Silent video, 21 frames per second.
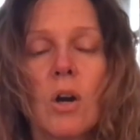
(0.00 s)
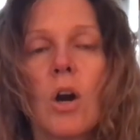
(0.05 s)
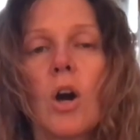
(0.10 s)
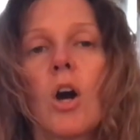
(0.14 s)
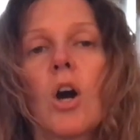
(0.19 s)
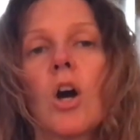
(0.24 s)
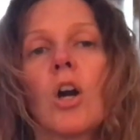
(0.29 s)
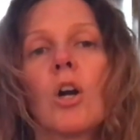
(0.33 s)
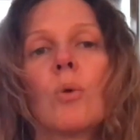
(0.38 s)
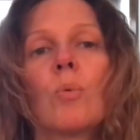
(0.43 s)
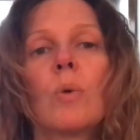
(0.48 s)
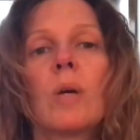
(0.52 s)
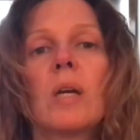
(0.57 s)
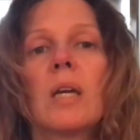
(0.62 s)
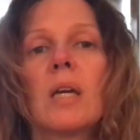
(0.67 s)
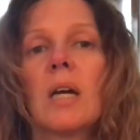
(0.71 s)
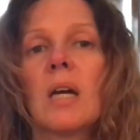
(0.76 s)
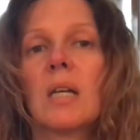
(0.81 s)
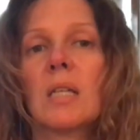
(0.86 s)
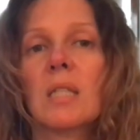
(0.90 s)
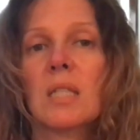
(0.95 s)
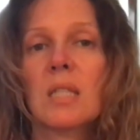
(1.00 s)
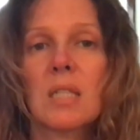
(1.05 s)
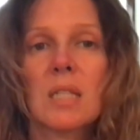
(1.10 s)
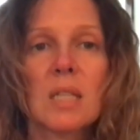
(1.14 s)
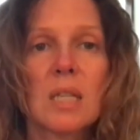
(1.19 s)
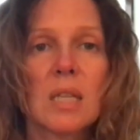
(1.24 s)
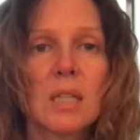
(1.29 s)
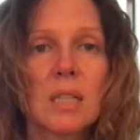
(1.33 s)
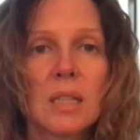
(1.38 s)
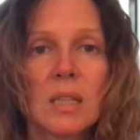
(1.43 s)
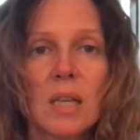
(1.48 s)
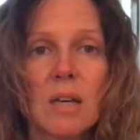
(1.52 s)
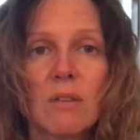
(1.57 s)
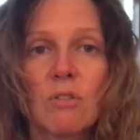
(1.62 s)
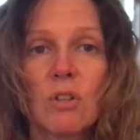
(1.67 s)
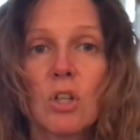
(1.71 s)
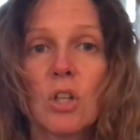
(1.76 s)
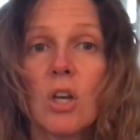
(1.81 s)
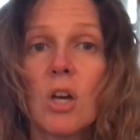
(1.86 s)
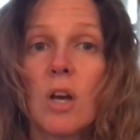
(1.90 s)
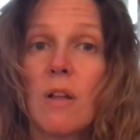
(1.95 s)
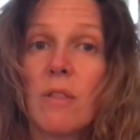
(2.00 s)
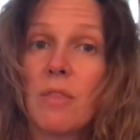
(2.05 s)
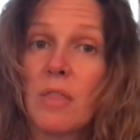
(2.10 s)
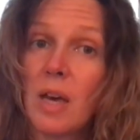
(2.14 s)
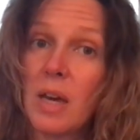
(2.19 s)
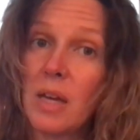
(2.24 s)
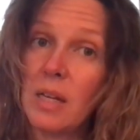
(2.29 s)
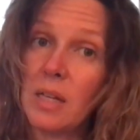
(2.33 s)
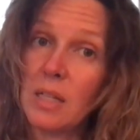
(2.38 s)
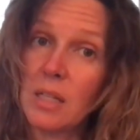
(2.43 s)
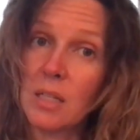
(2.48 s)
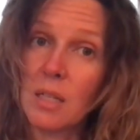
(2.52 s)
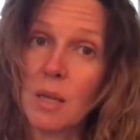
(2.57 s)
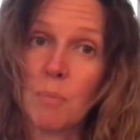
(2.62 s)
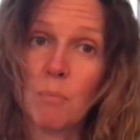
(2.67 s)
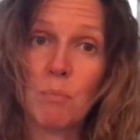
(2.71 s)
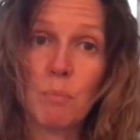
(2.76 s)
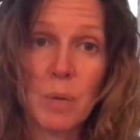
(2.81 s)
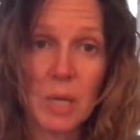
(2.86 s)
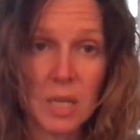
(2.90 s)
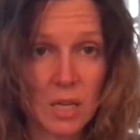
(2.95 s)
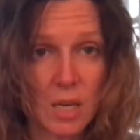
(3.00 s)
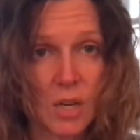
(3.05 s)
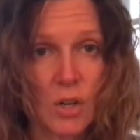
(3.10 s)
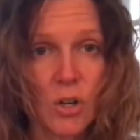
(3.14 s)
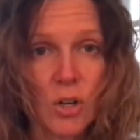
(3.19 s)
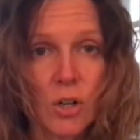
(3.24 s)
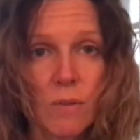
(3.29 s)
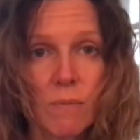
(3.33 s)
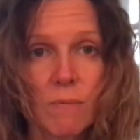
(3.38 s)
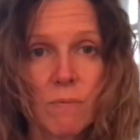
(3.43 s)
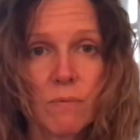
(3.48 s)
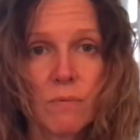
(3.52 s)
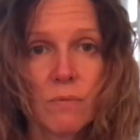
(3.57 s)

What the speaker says: Are we a skill level that is beginner?